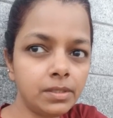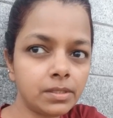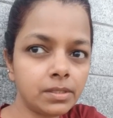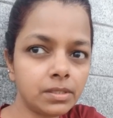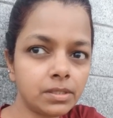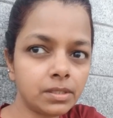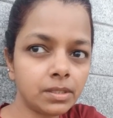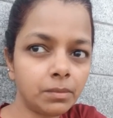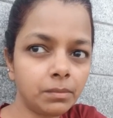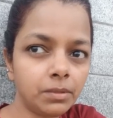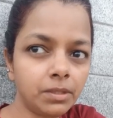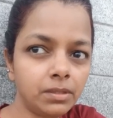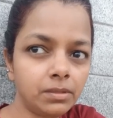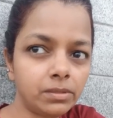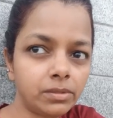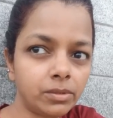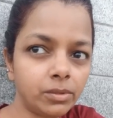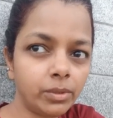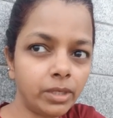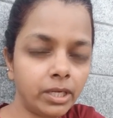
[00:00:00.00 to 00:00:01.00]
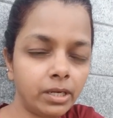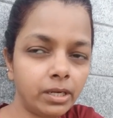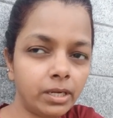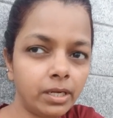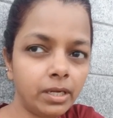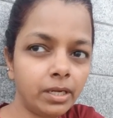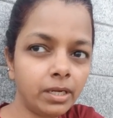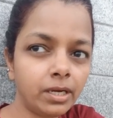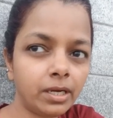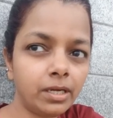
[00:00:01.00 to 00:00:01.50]
I've been through, and
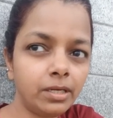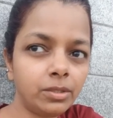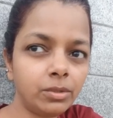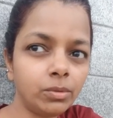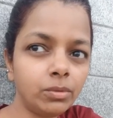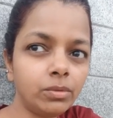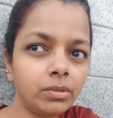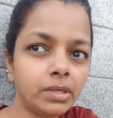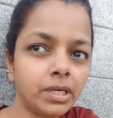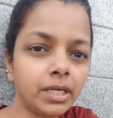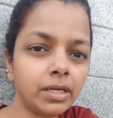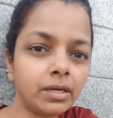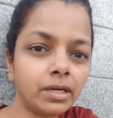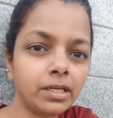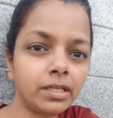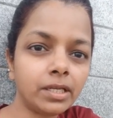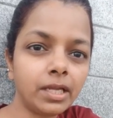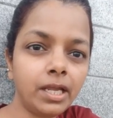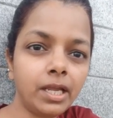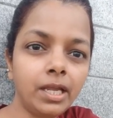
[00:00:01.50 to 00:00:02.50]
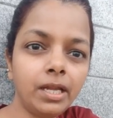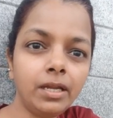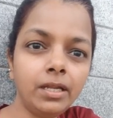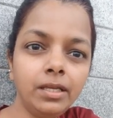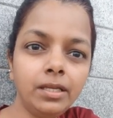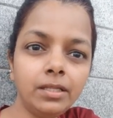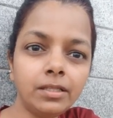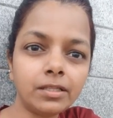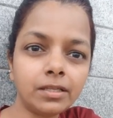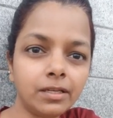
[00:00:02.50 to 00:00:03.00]
I don't regret
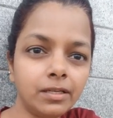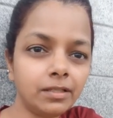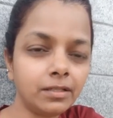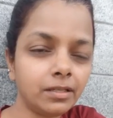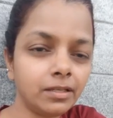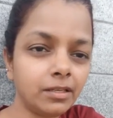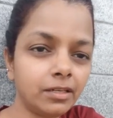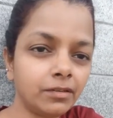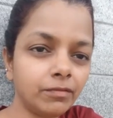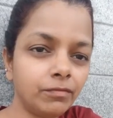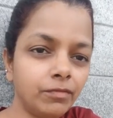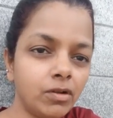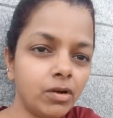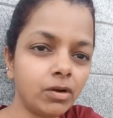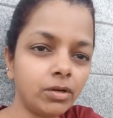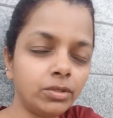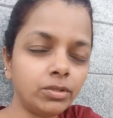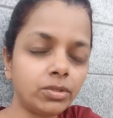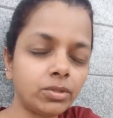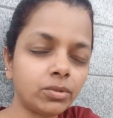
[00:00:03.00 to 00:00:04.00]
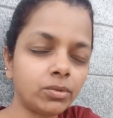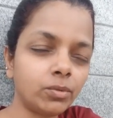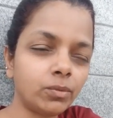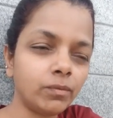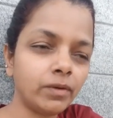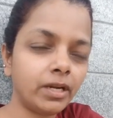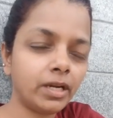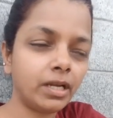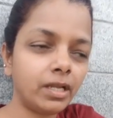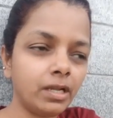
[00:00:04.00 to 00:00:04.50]
anything that I've gone through
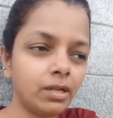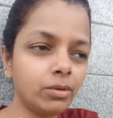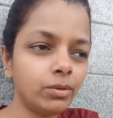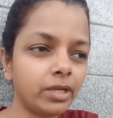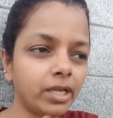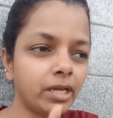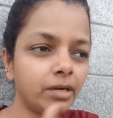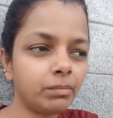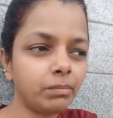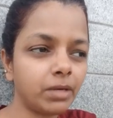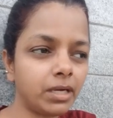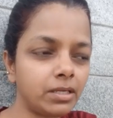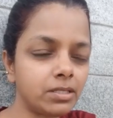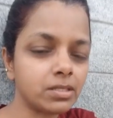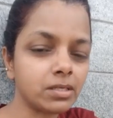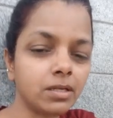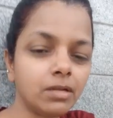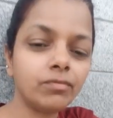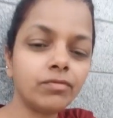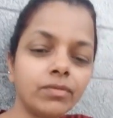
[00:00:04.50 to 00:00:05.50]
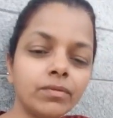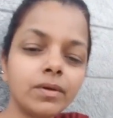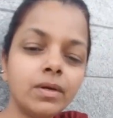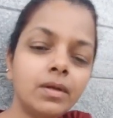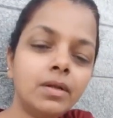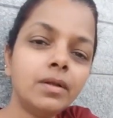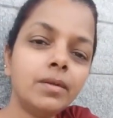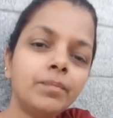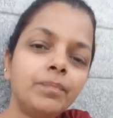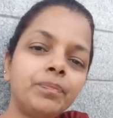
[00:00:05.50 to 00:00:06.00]
when I look at myself
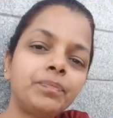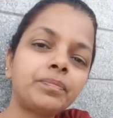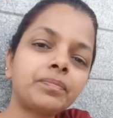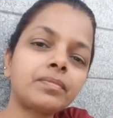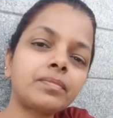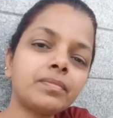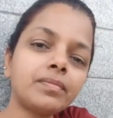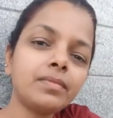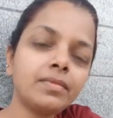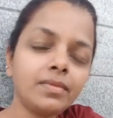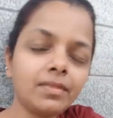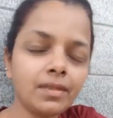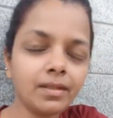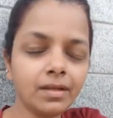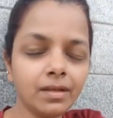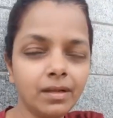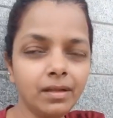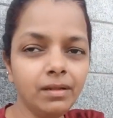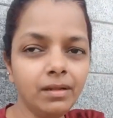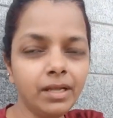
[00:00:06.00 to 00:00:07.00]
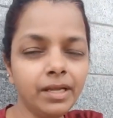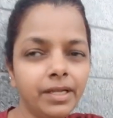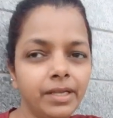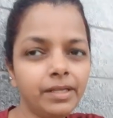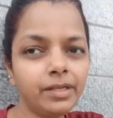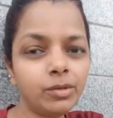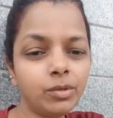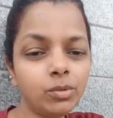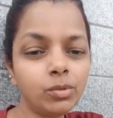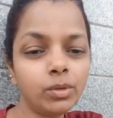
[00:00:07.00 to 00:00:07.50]
like
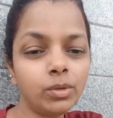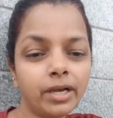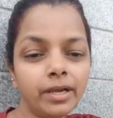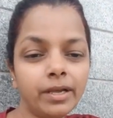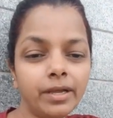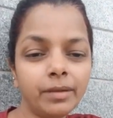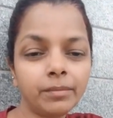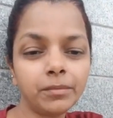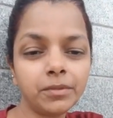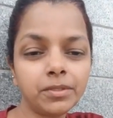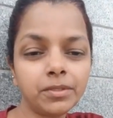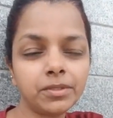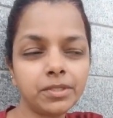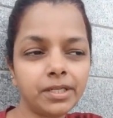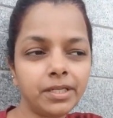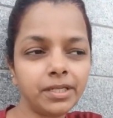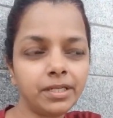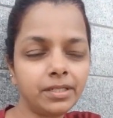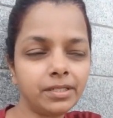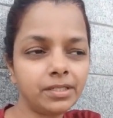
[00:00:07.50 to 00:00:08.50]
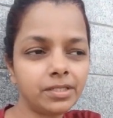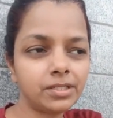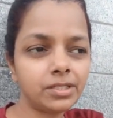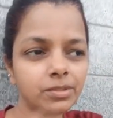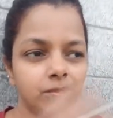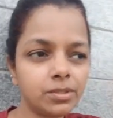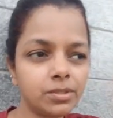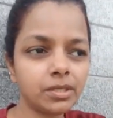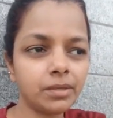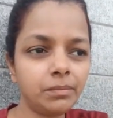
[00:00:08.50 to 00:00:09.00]
who I am today. So
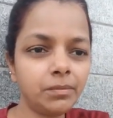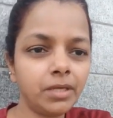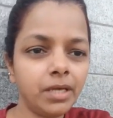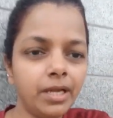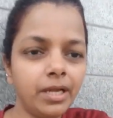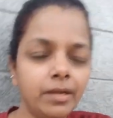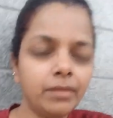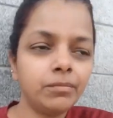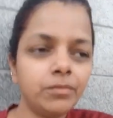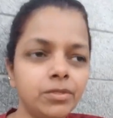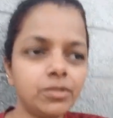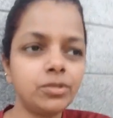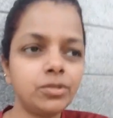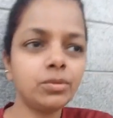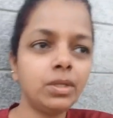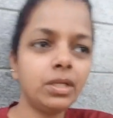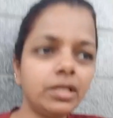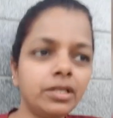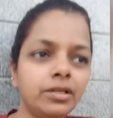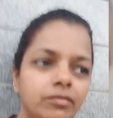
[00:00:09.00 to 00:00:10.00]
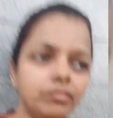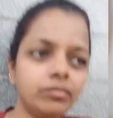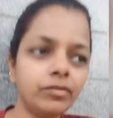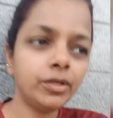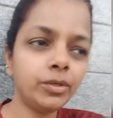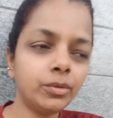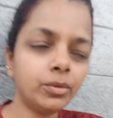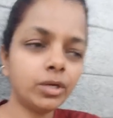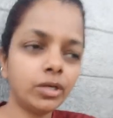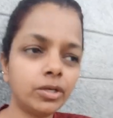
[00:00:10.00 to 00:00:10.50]
sometimes to live
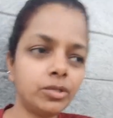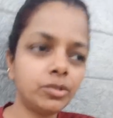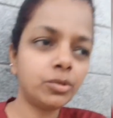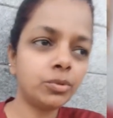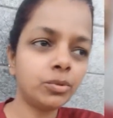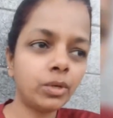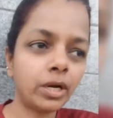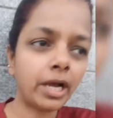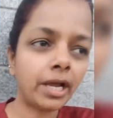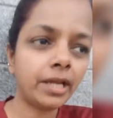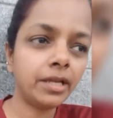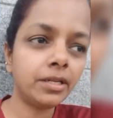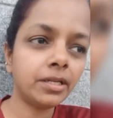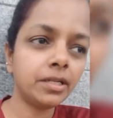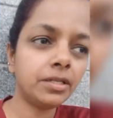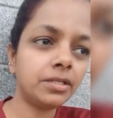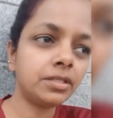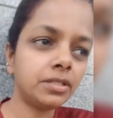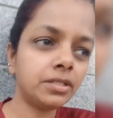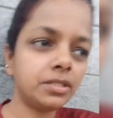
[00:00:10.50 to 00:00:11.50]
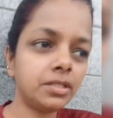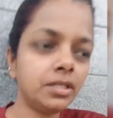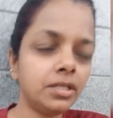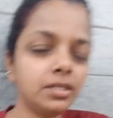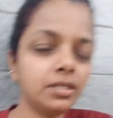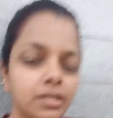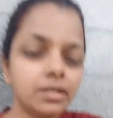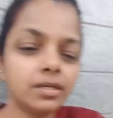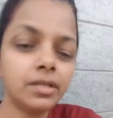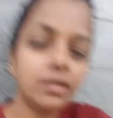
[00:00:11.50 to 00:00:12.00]
your true identity,
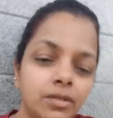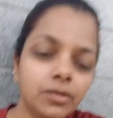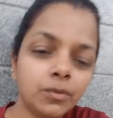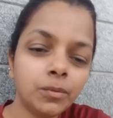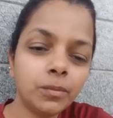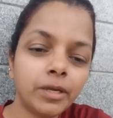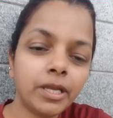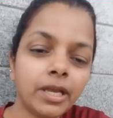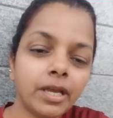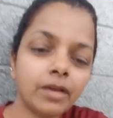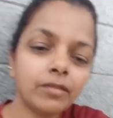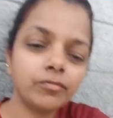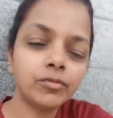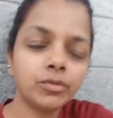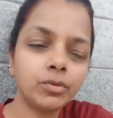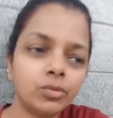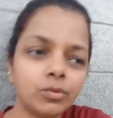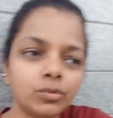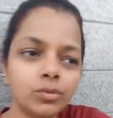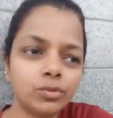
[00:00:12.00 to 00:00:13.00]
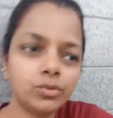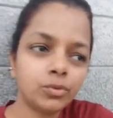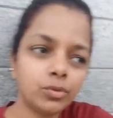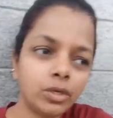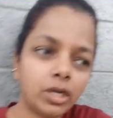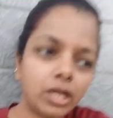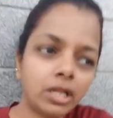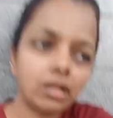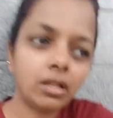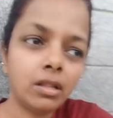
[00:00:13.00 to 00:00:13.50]
you may have to go through
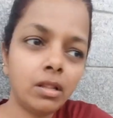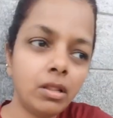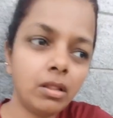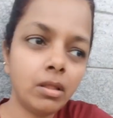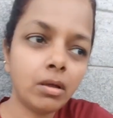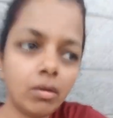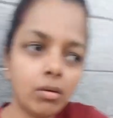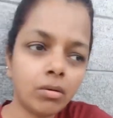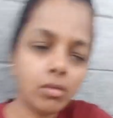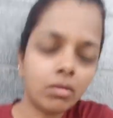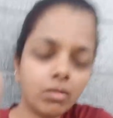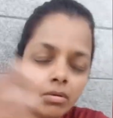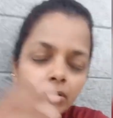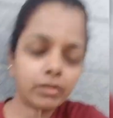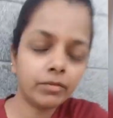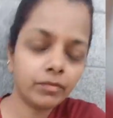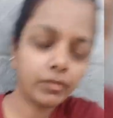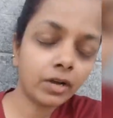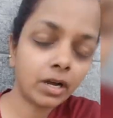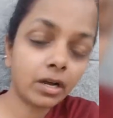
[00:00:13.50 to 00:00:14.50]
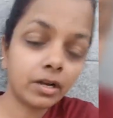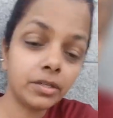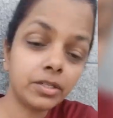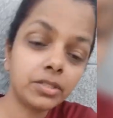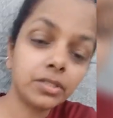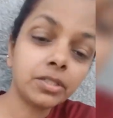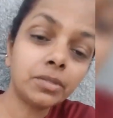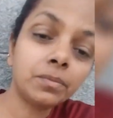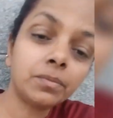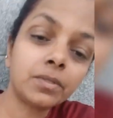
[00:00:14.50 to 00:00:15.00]
a lot of
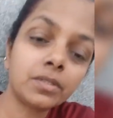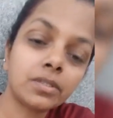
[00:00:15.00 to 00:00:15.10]
hardships.